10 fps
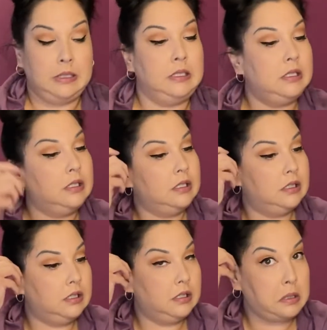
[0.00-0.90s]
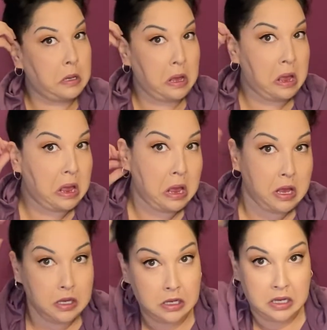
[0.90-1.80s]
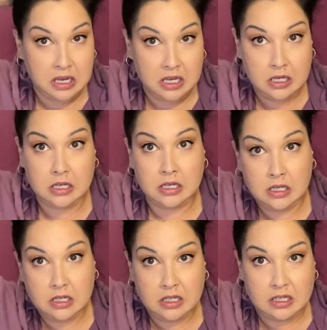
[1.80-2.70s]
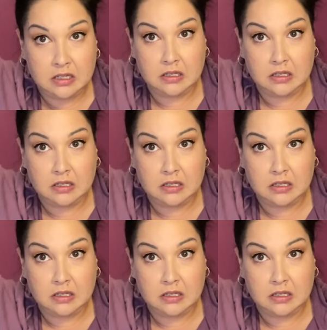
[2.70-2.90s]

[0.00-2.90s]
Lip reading: Nobody speaks.